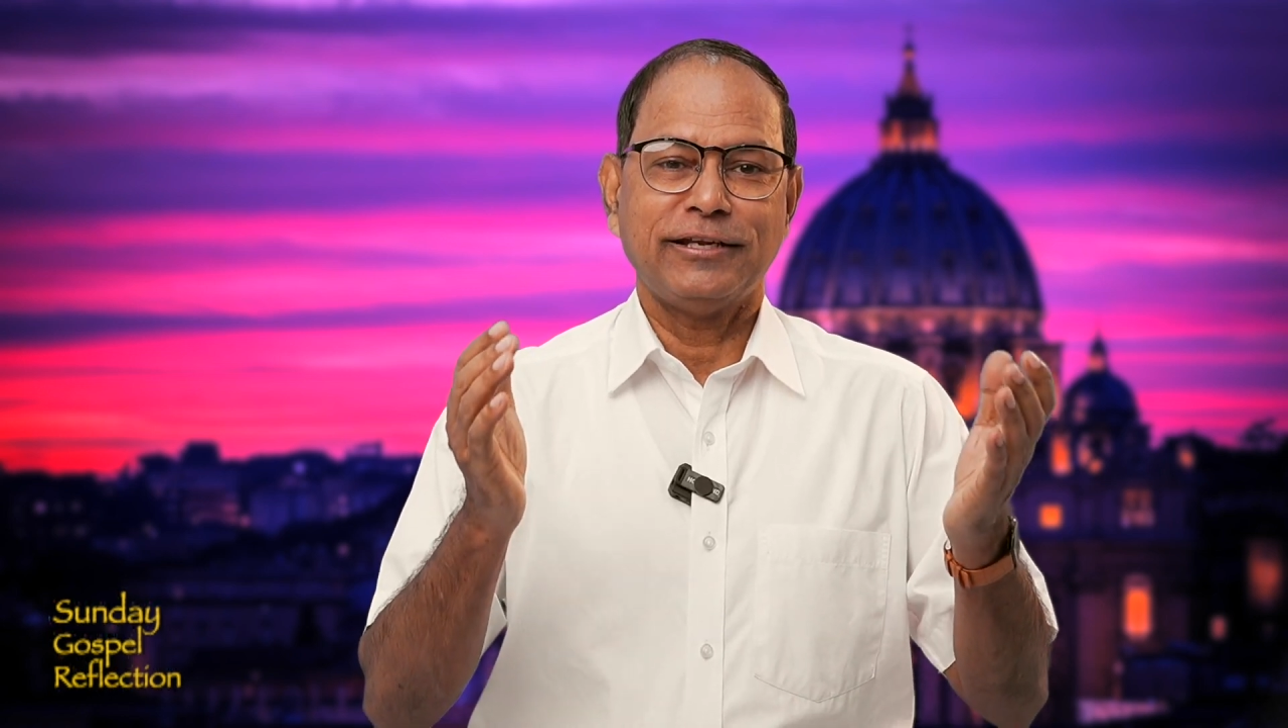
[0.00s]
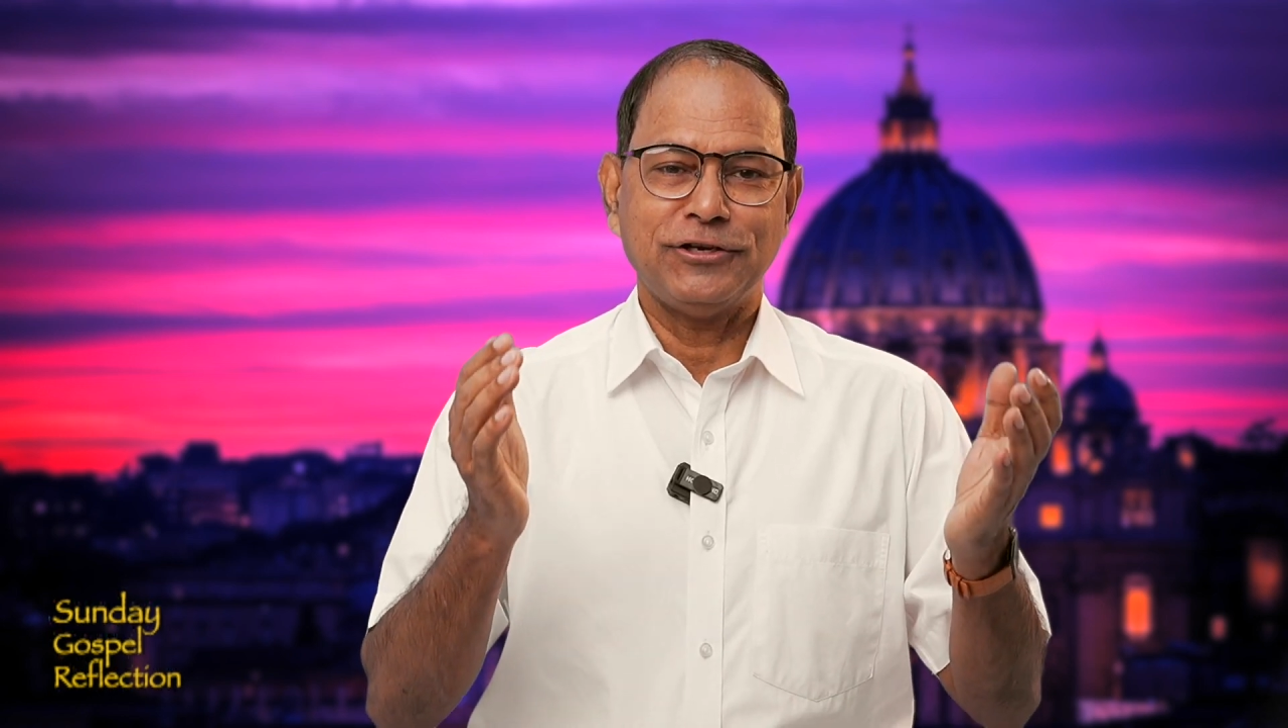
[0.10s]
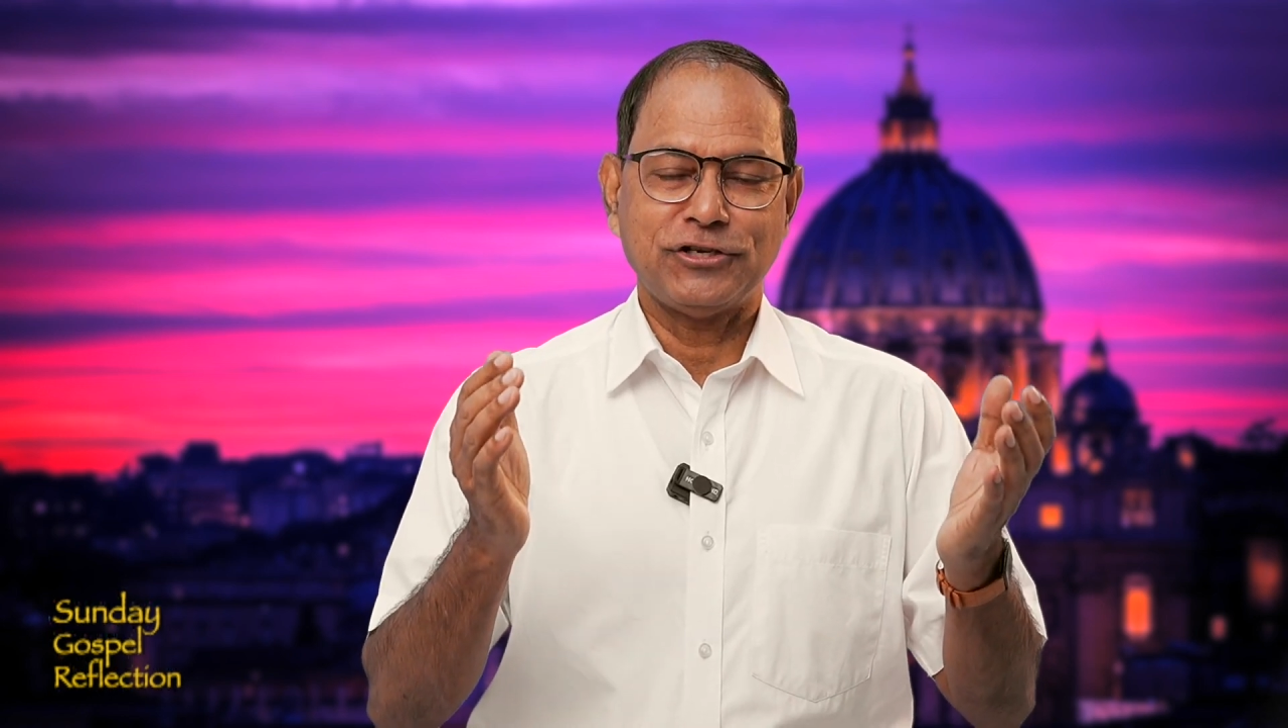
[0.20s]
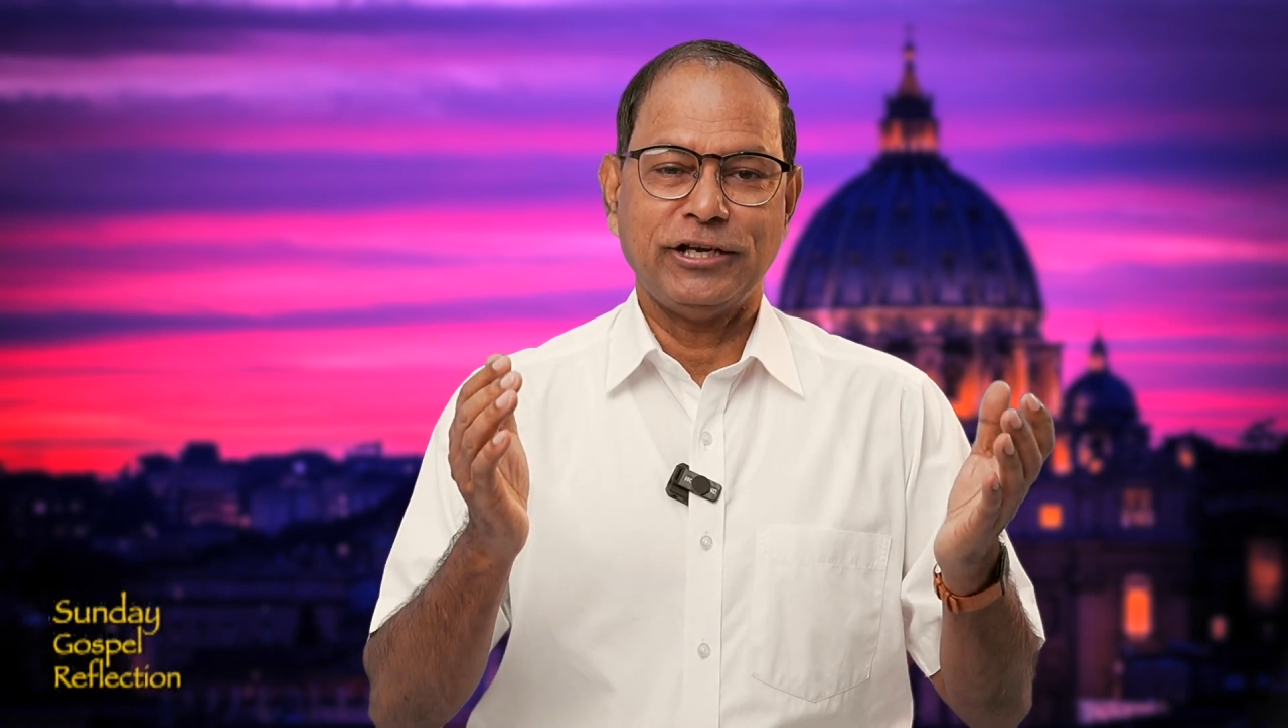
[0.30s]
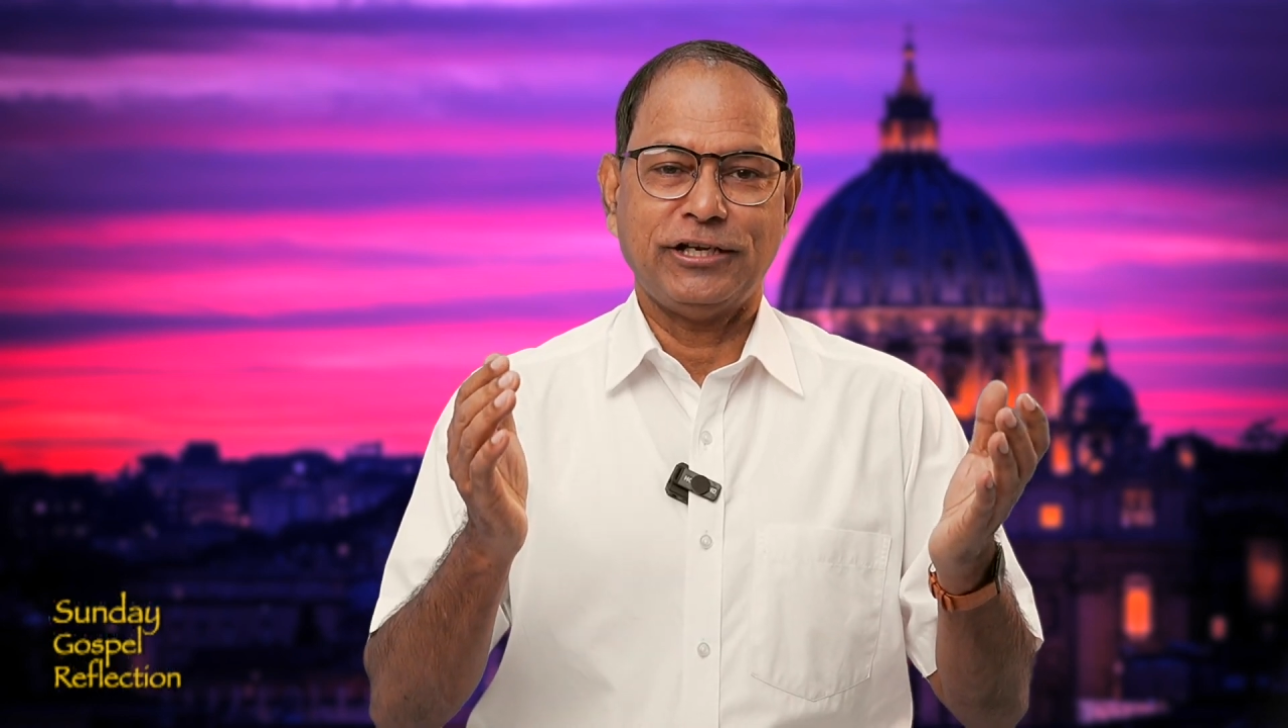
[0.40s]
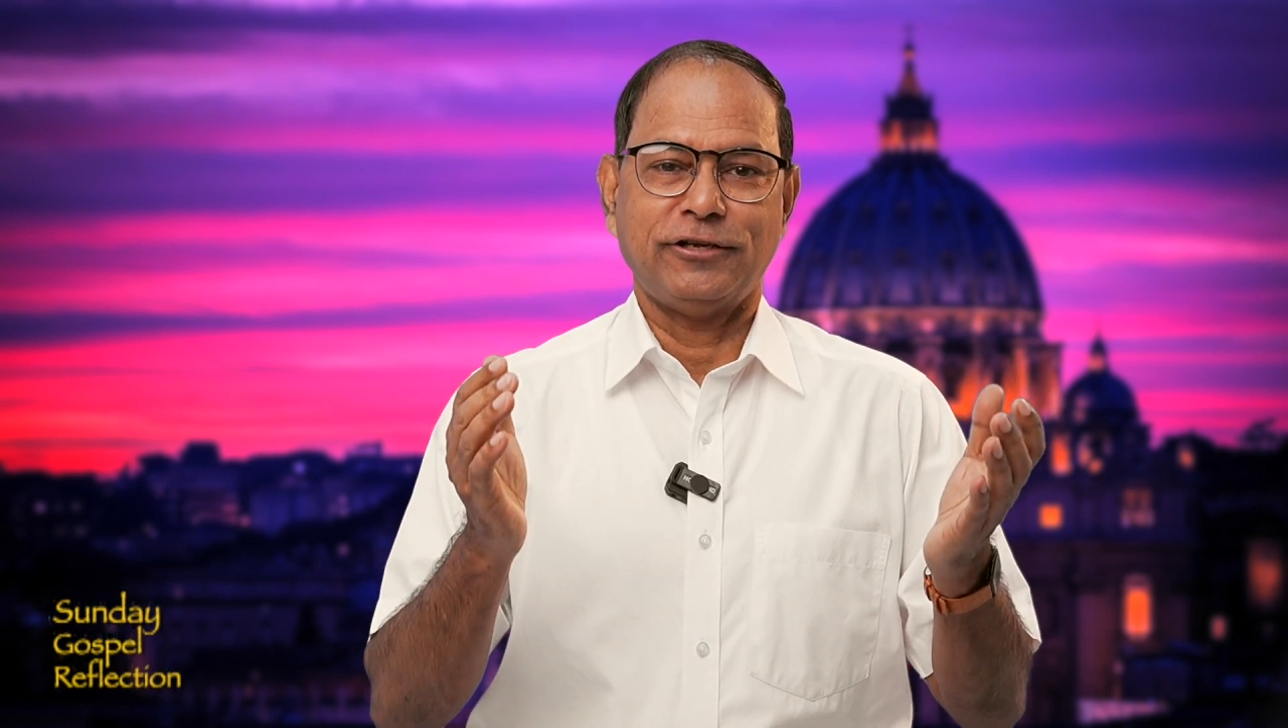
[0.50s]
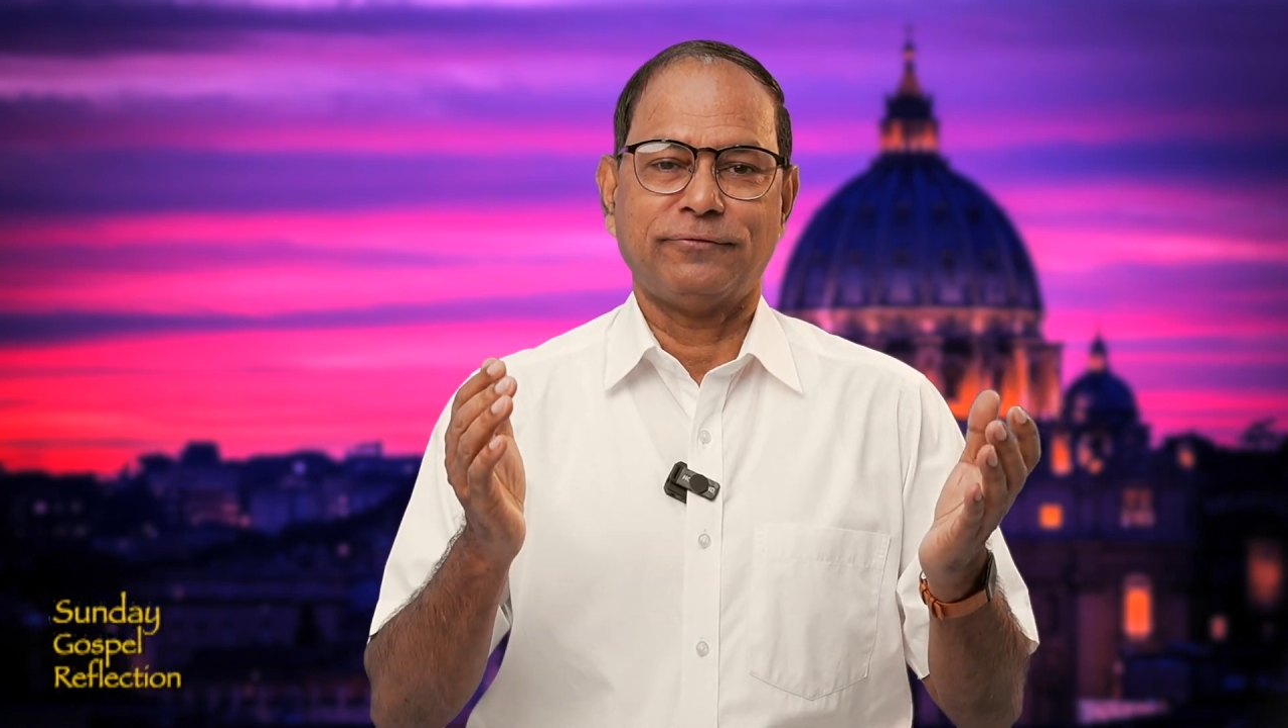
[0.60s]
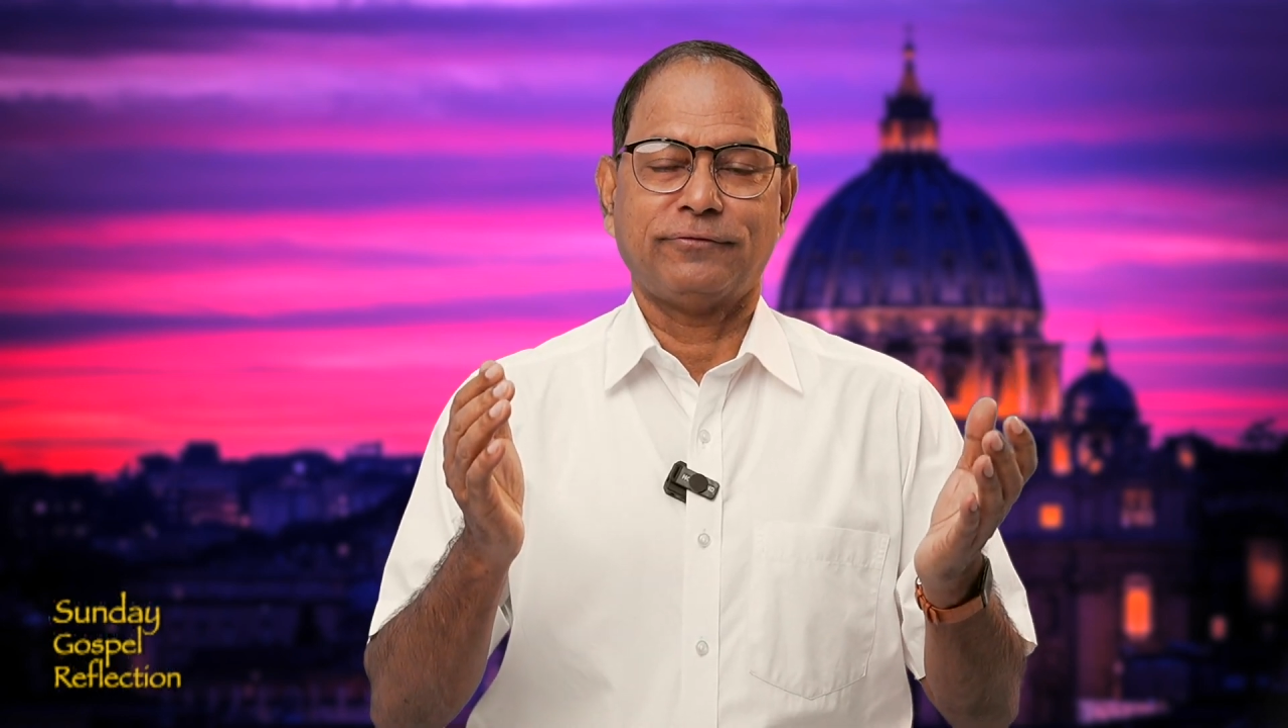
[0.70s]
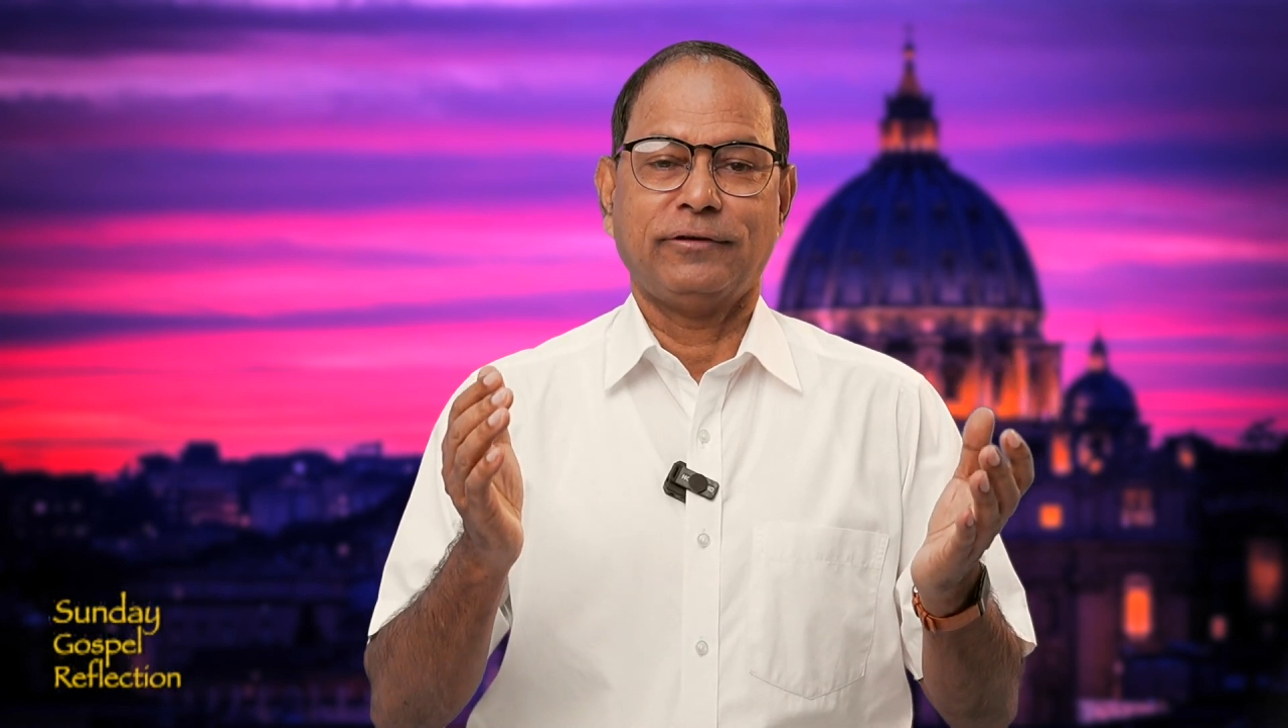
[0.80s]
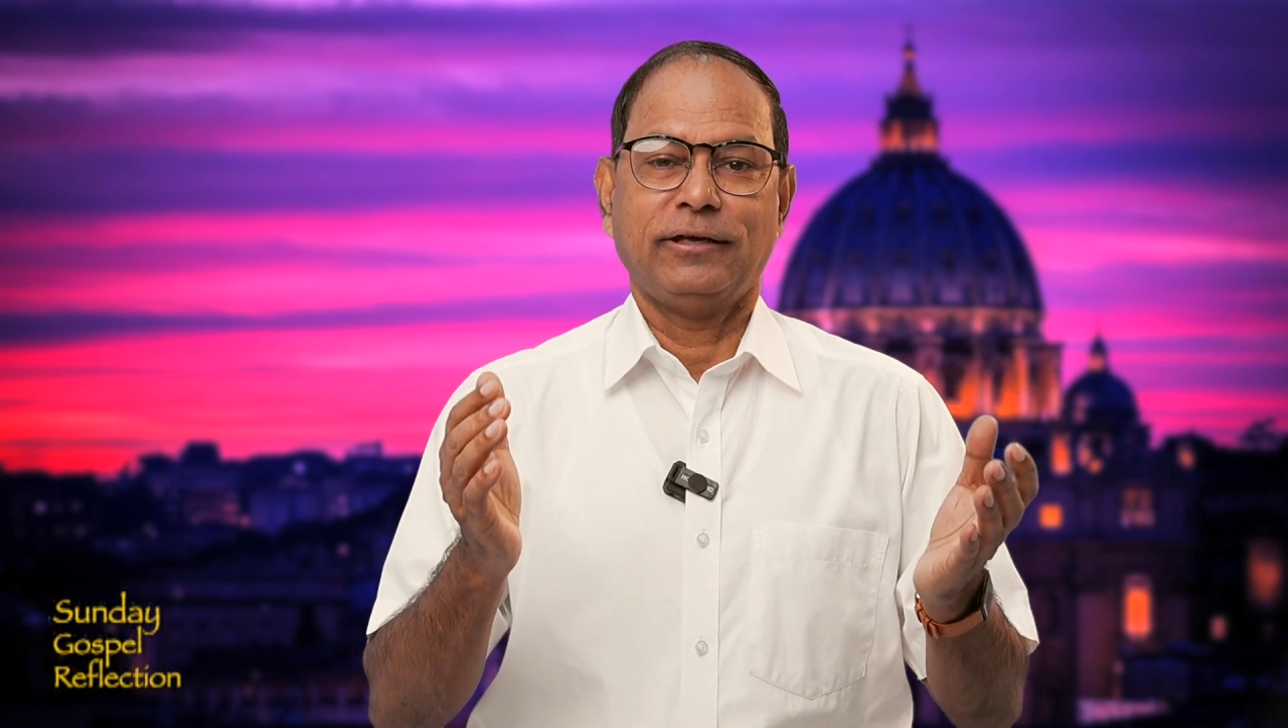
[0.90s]

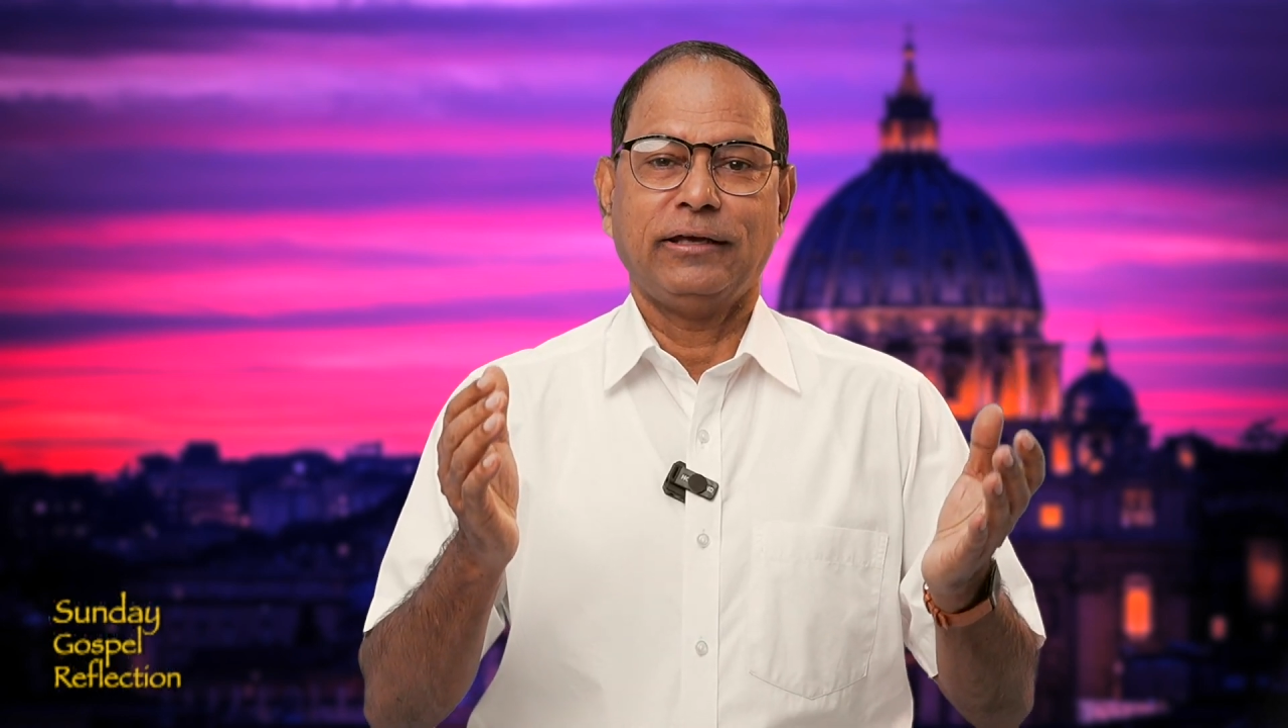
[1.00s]
initiative